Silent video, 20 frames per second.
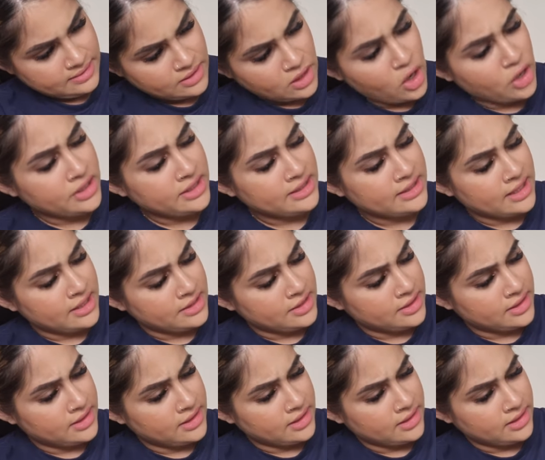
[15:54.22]
Oh, these are
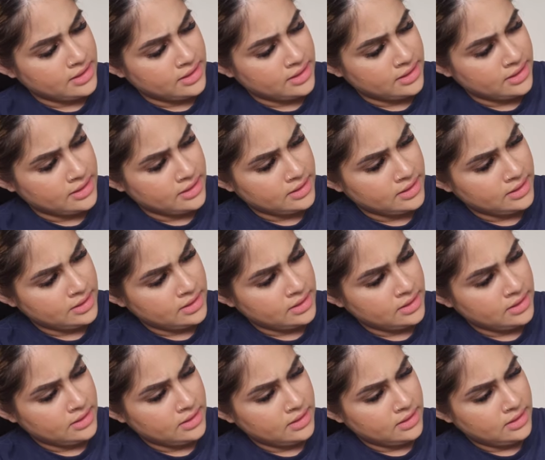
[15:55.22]
the
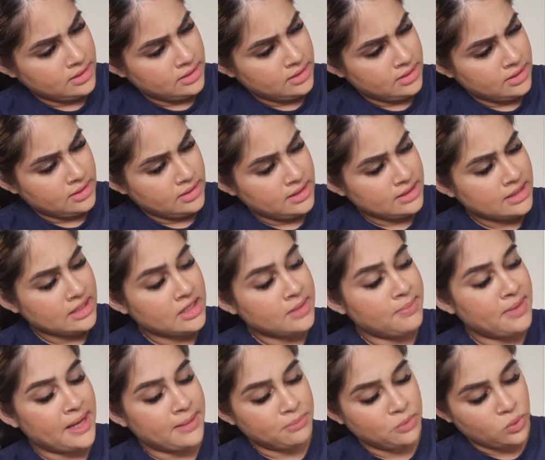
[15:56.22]
these are the
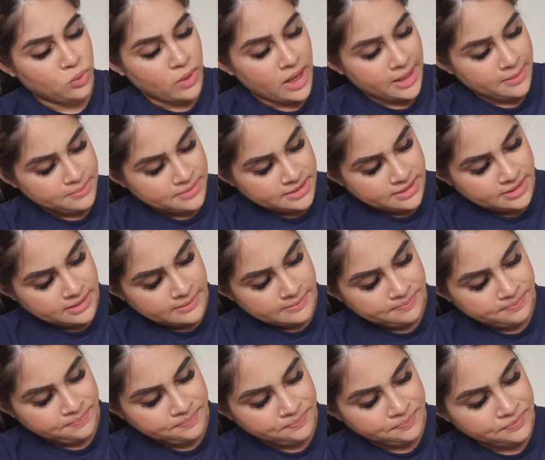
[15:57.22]
bamboo wipes.
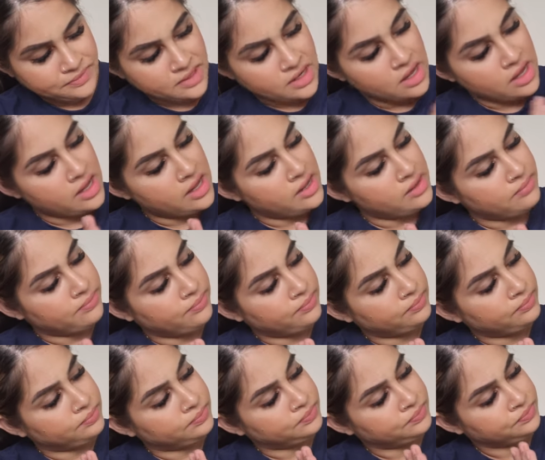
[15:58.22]

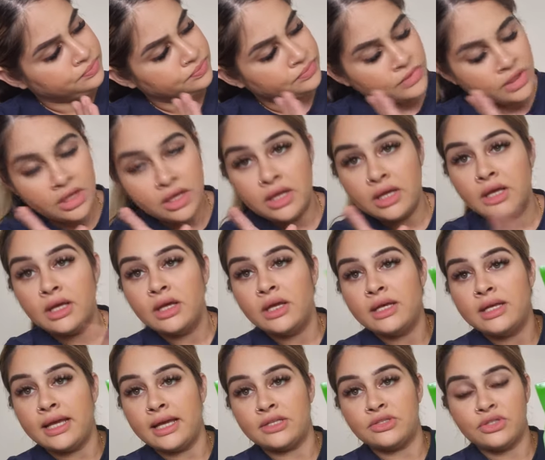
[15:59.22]
Um,
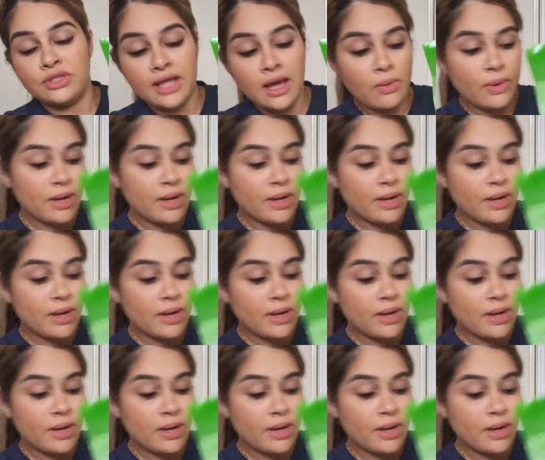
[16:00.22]
yeah, so that